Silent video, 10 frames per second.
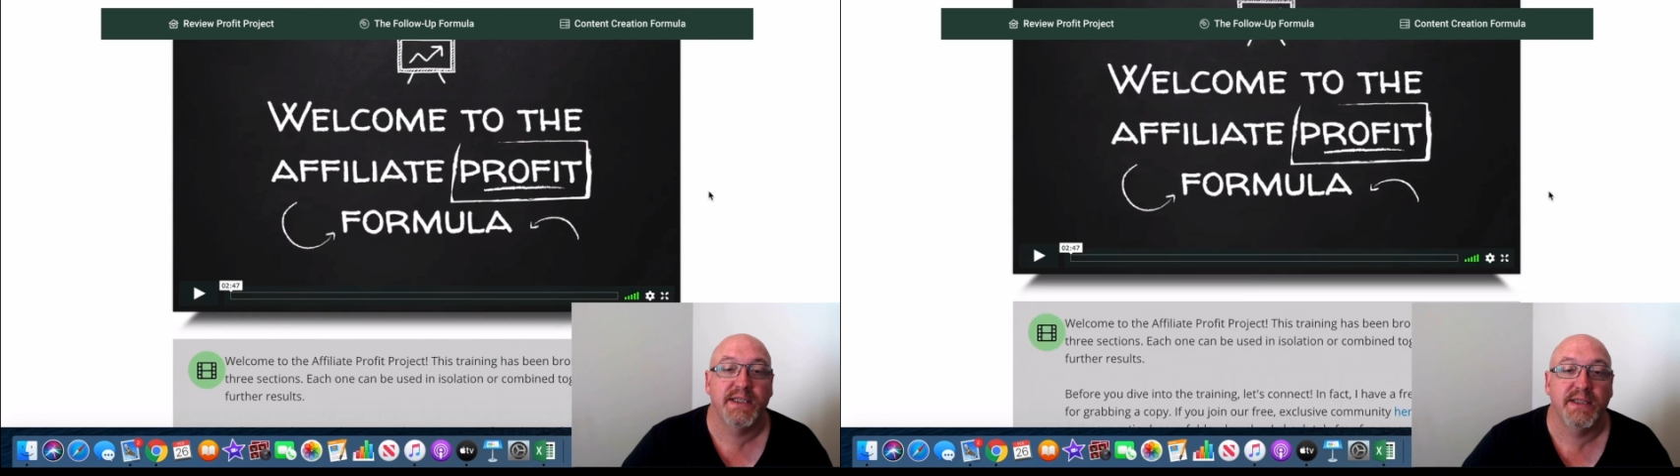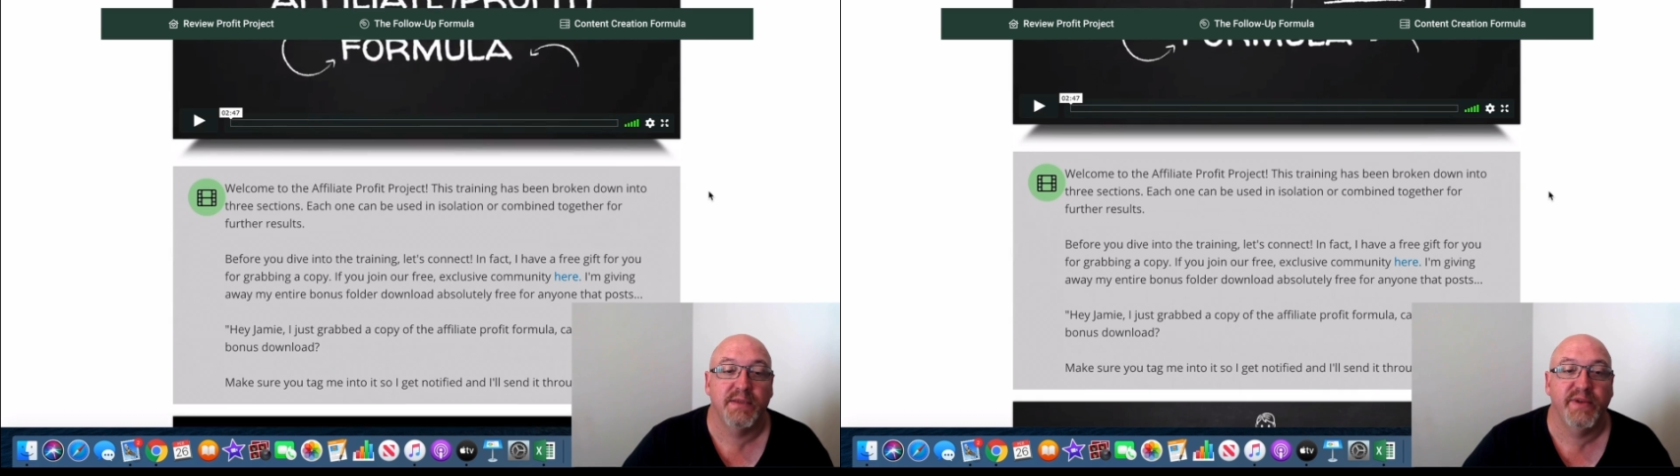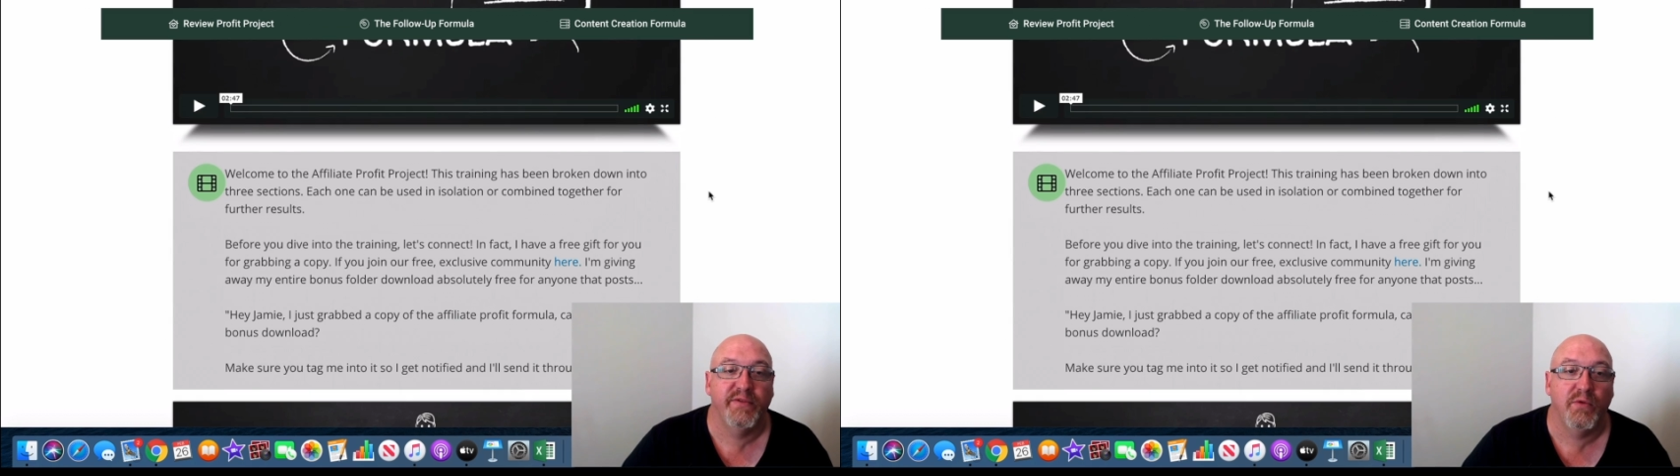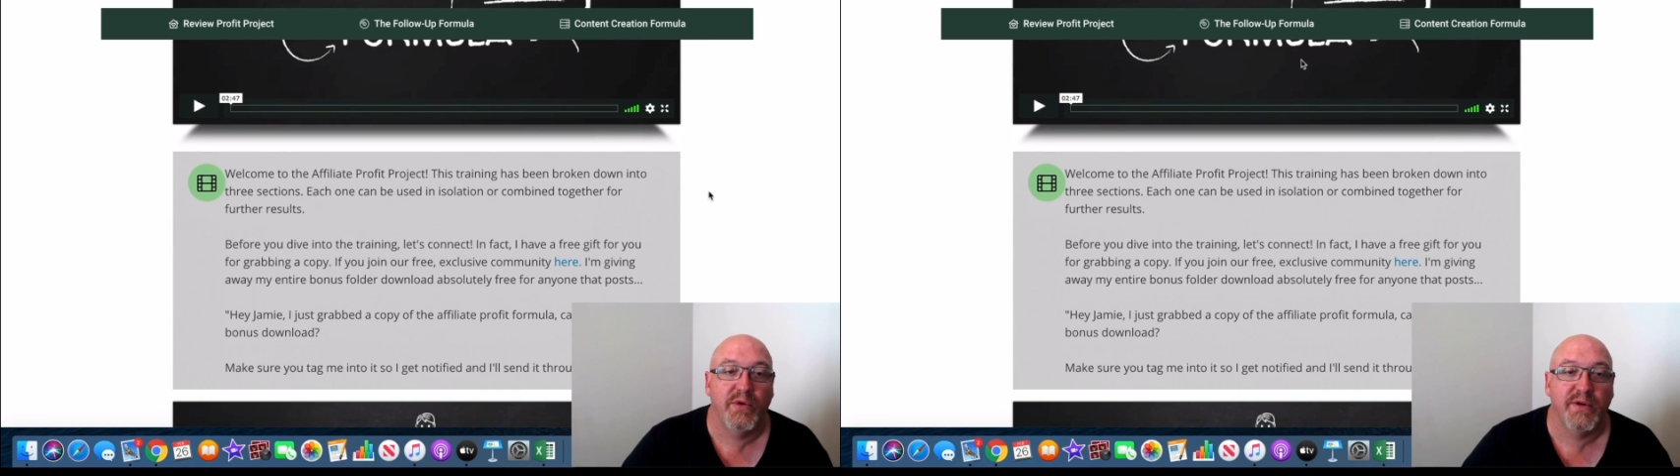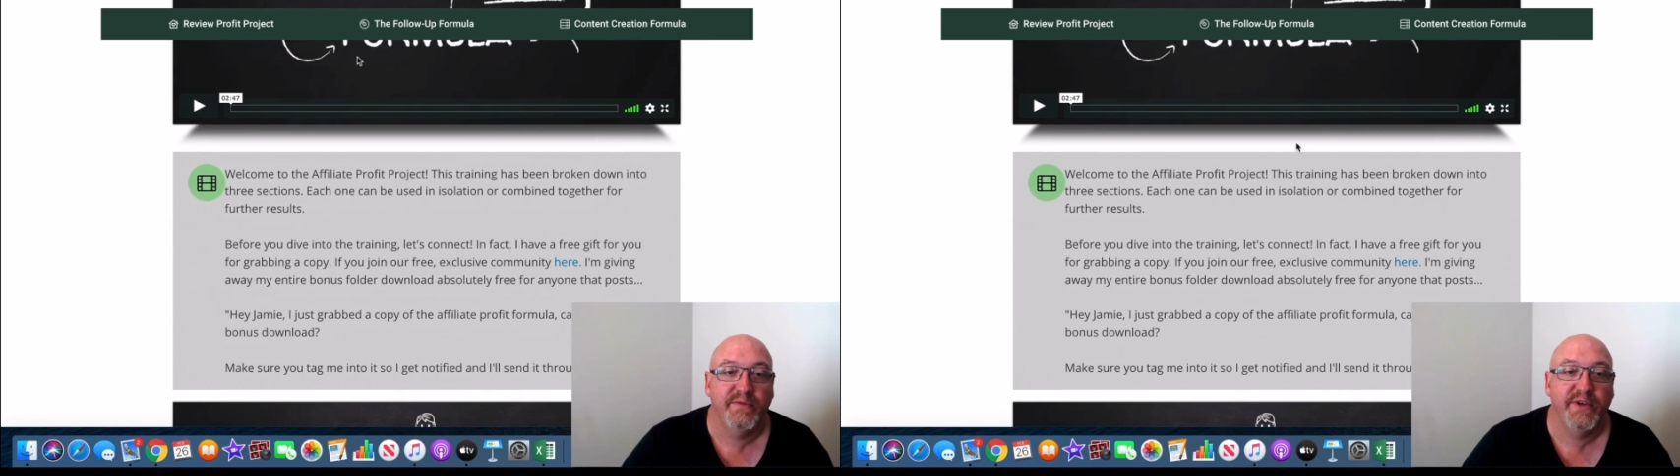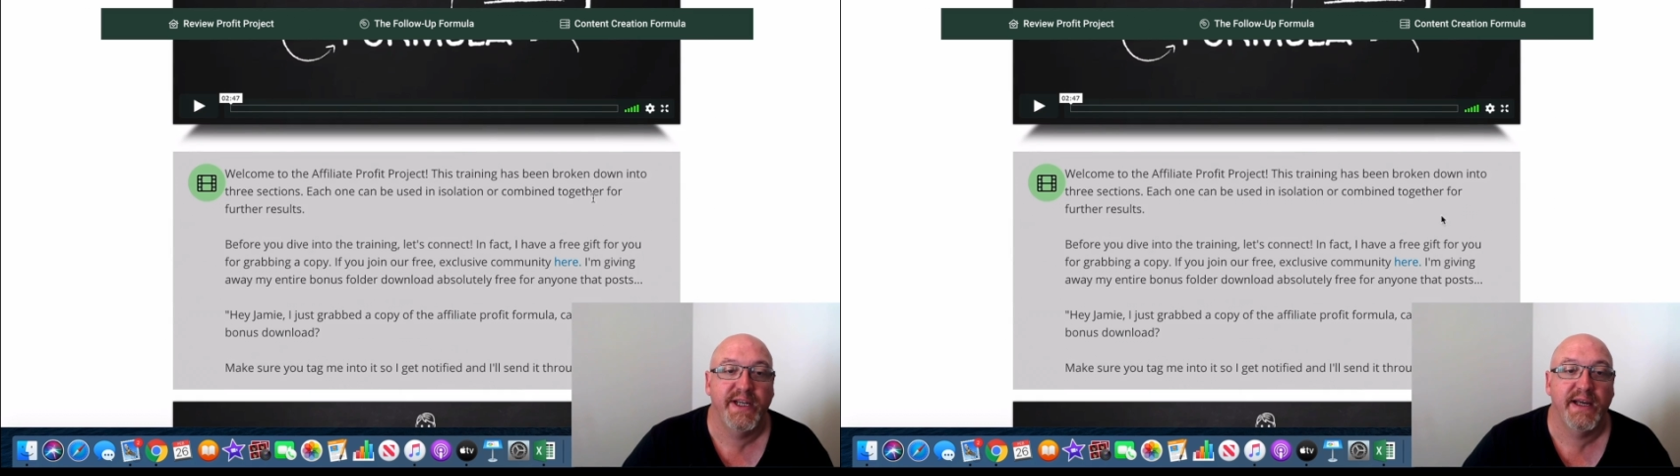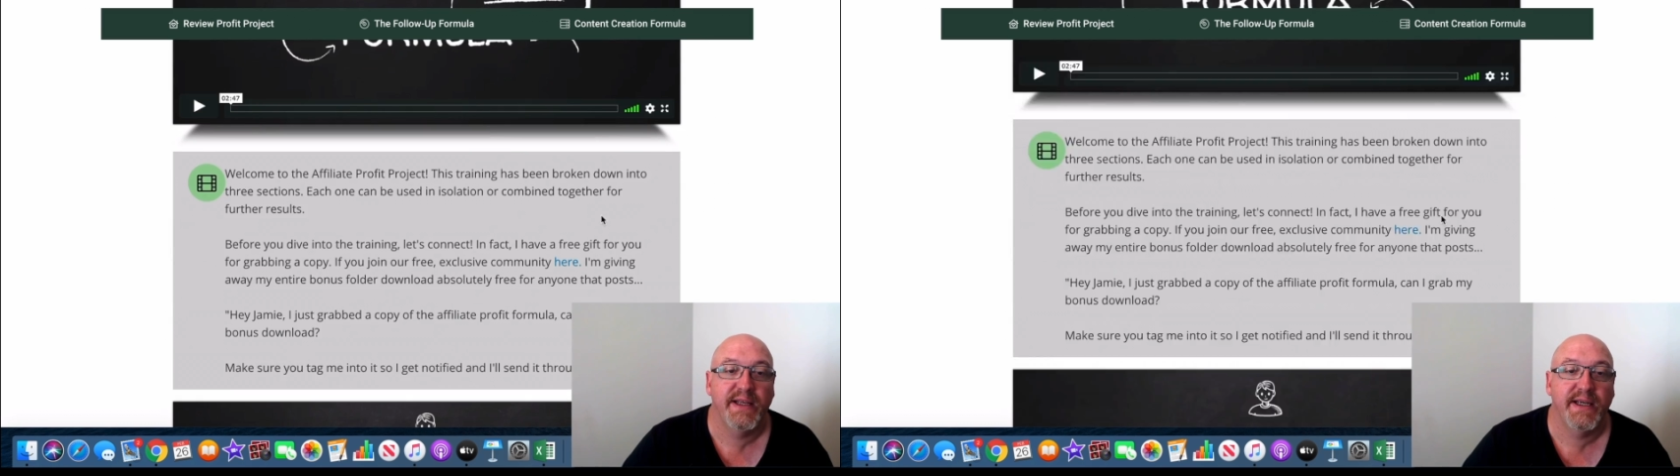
So there's a bit of a welcome video there,